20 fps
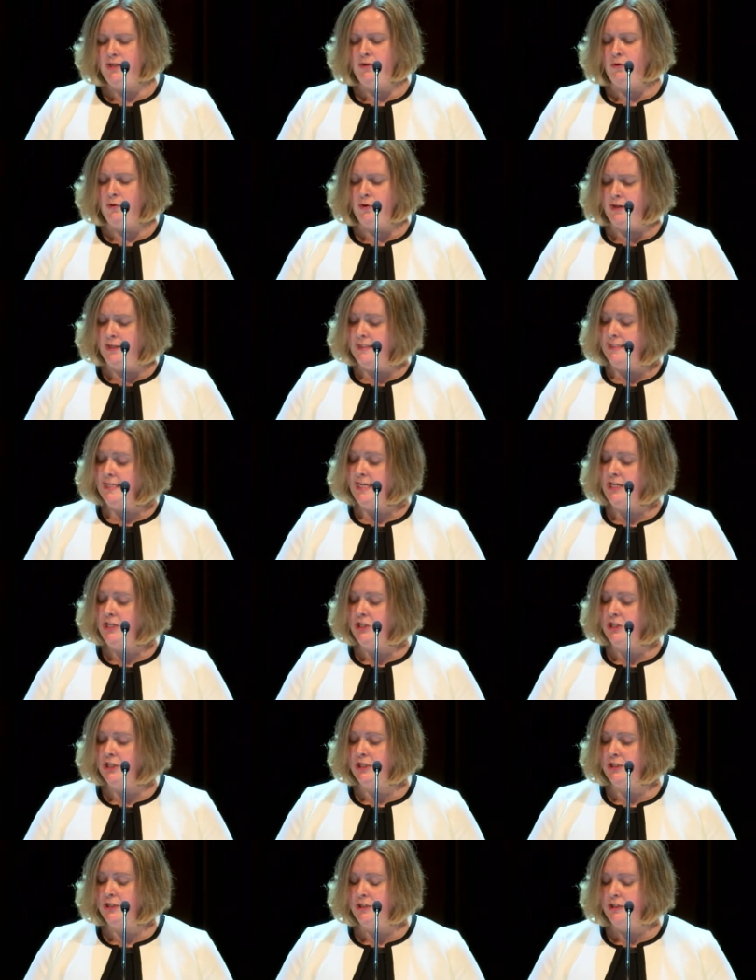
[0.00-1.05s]

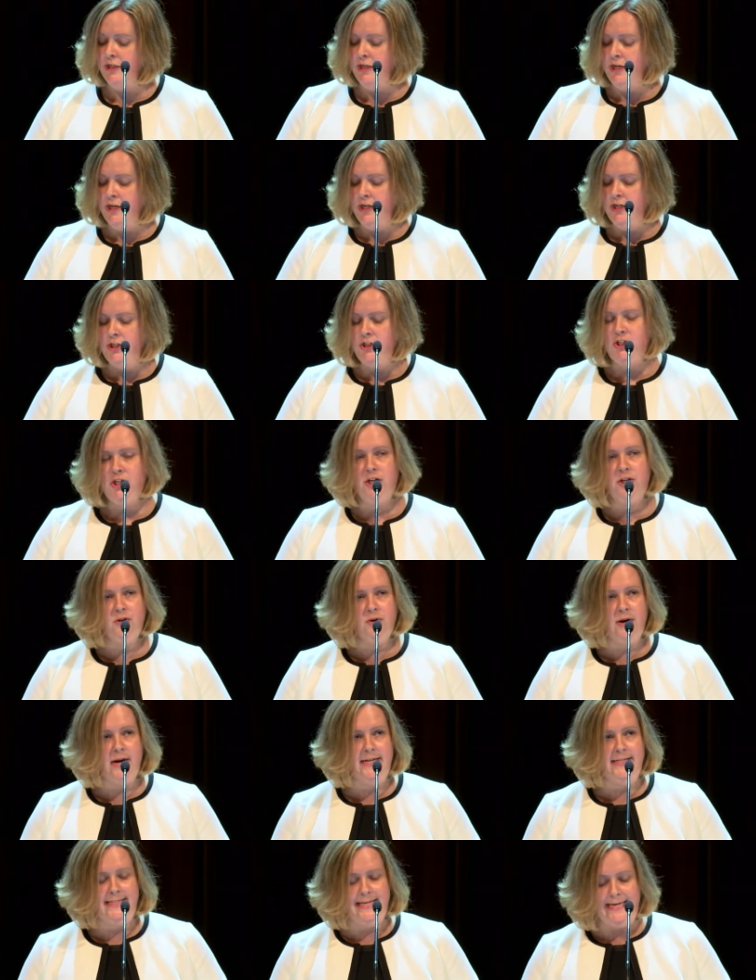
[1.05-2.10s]
orientation, gender
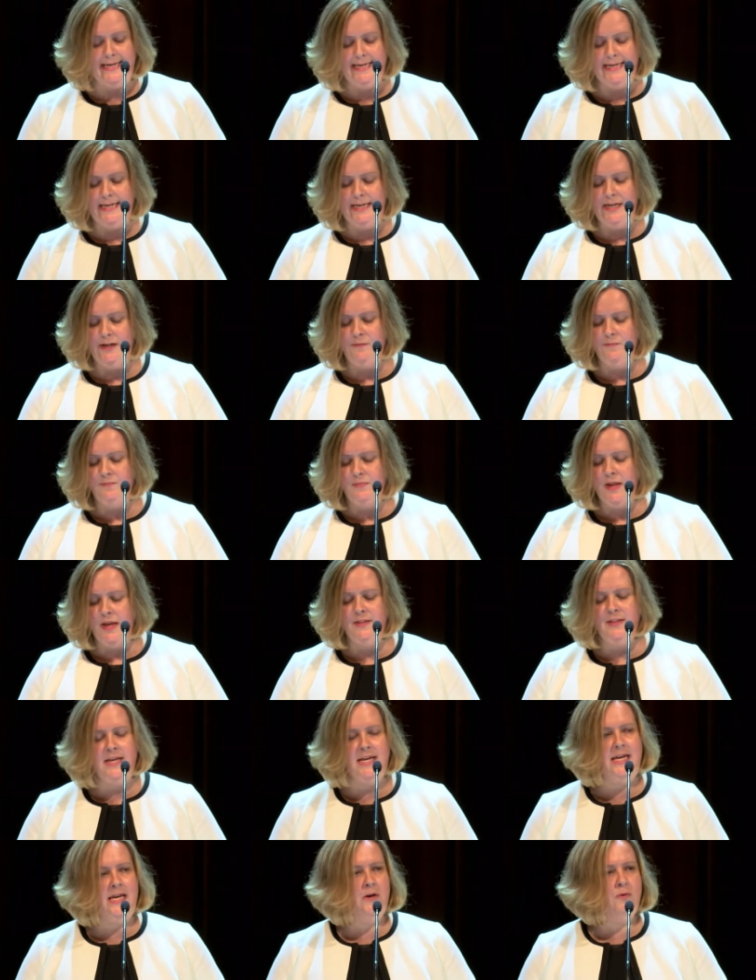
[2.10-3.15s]
identity, and
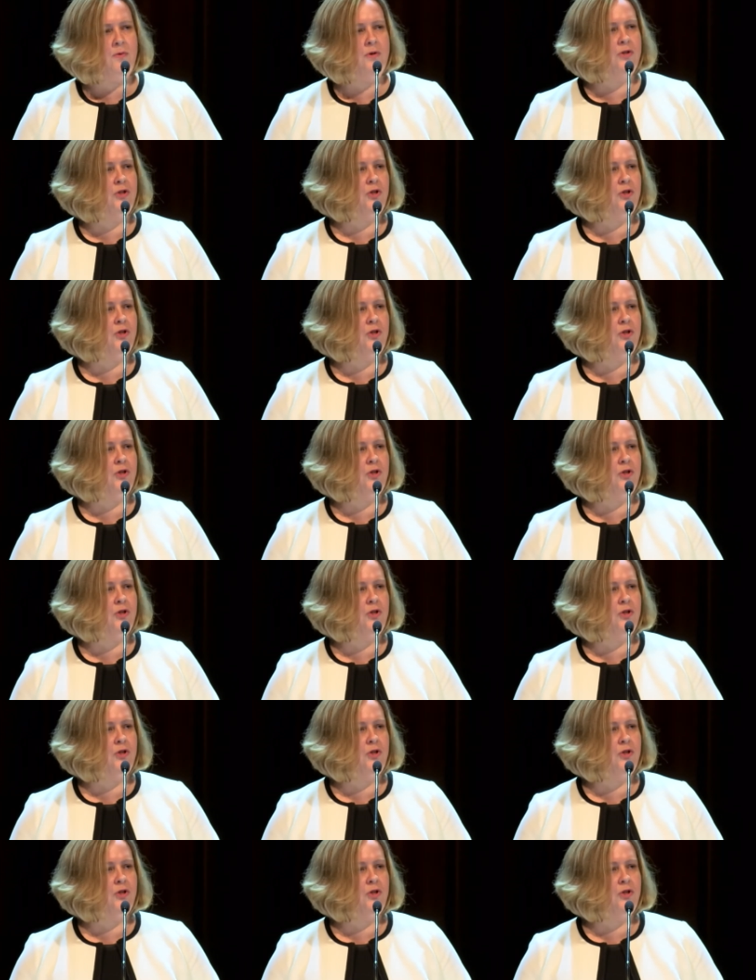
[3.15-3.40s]
the equal